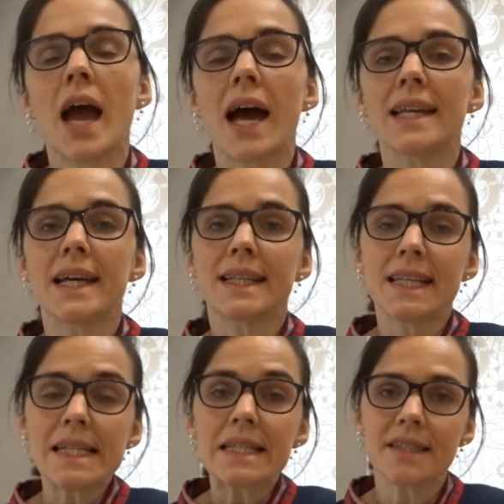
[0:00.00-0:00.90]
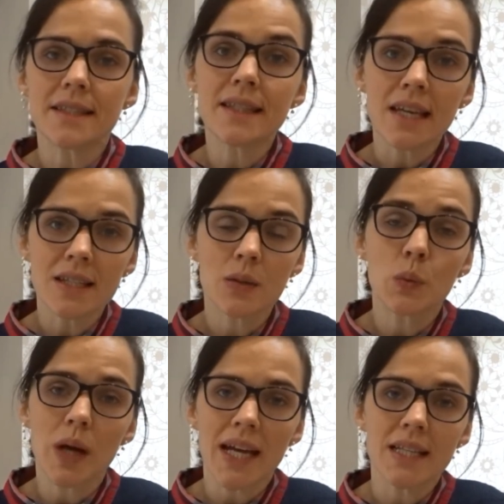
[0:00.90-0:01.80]
and at least 6
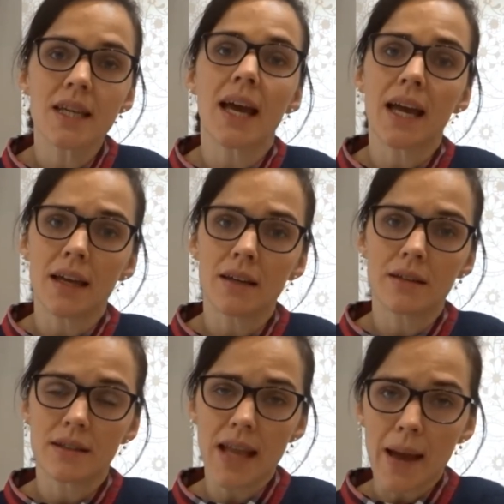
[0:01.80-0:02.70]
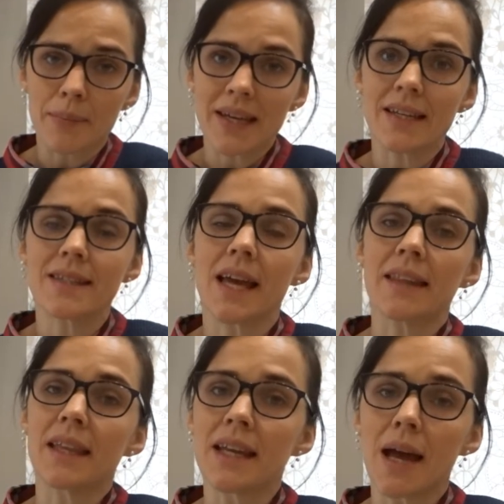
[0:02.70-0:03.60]
wet nappies,
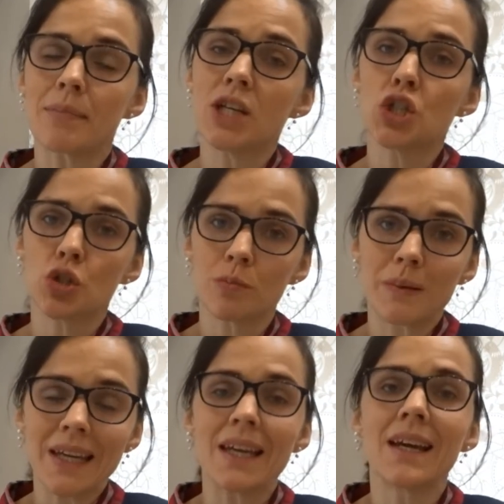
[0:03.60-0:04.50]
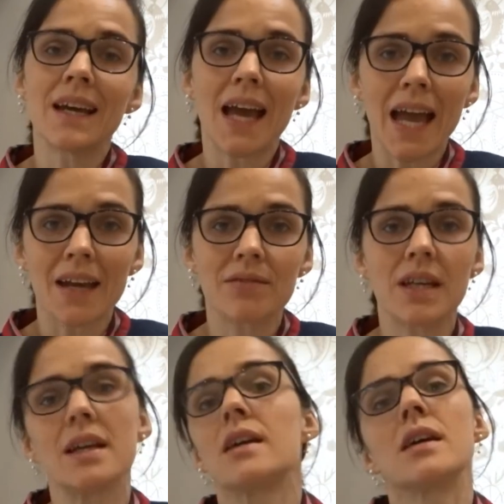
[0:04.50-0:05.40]
and the nappies should be
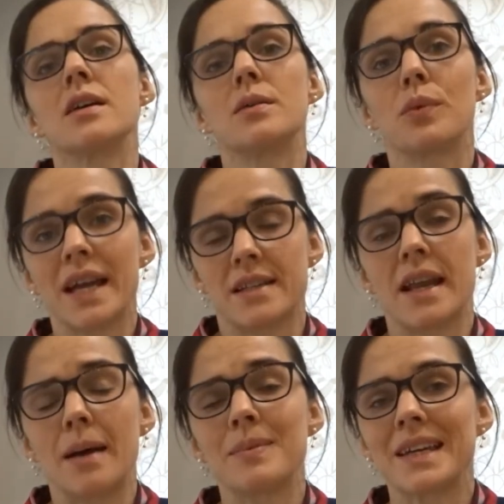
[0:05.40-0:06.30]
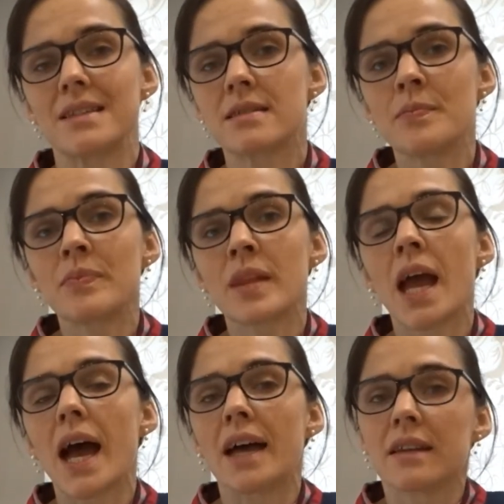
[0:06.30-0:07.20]
heavy wet nappies.
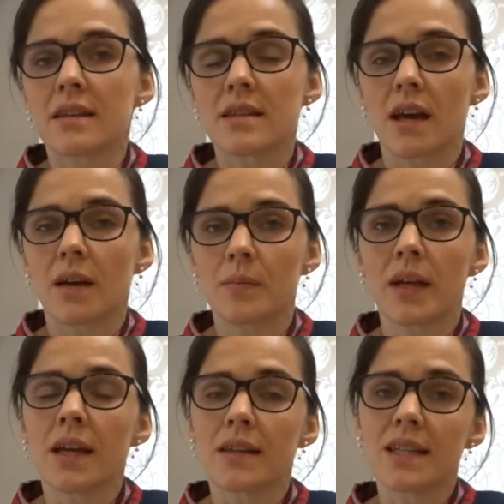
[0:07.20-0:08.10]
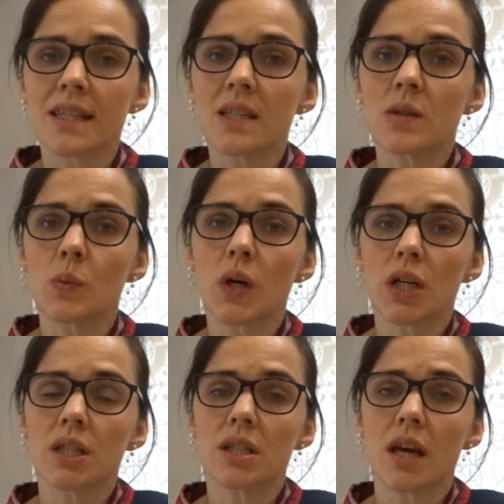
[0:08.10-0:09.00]
And this is
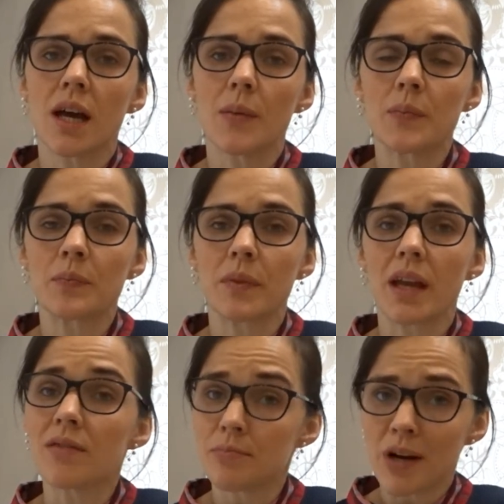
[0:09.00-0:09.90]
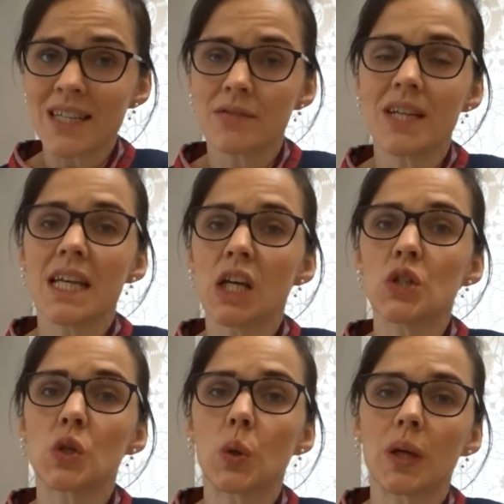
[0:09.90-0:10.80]
what, if breastfeeding is
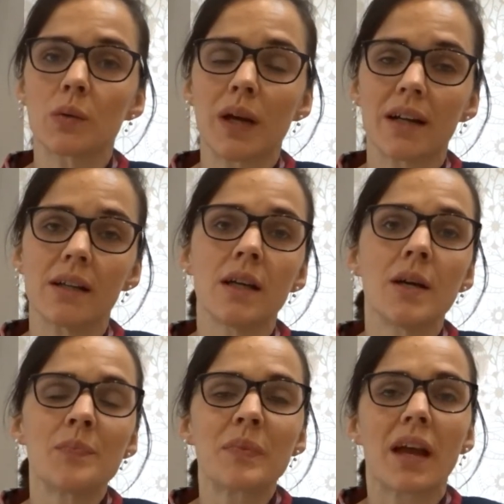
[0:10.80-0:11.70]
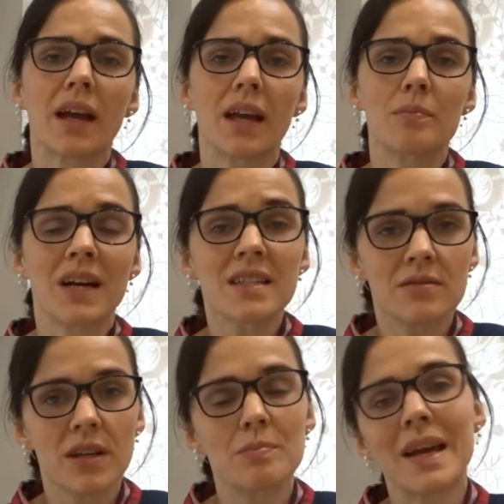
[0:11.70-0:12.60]
going well, a
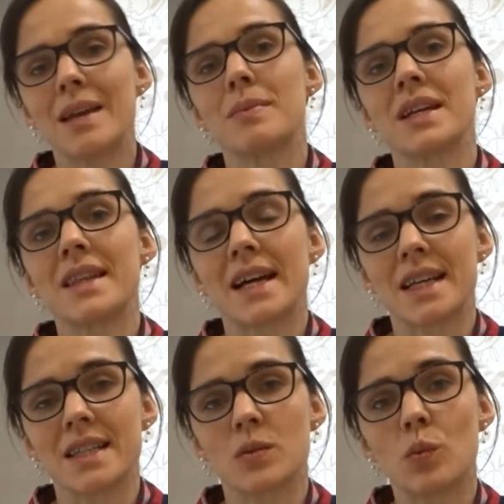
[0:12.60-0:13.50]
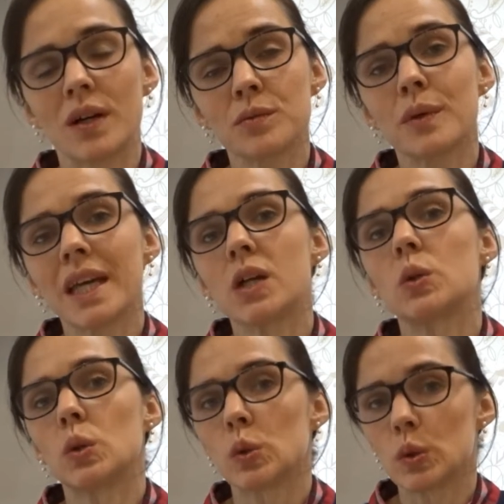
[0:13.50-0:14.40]
breastfed baby that is 1 week or
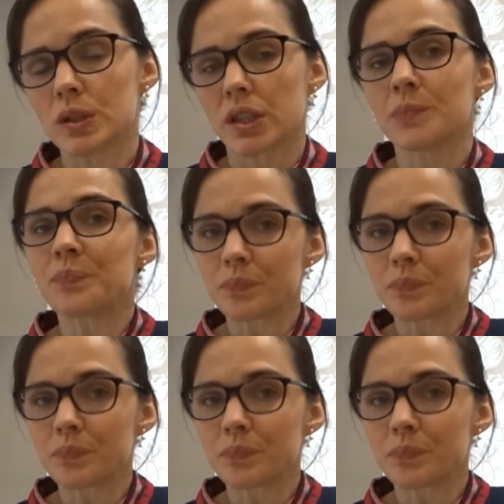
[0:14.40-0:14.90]
older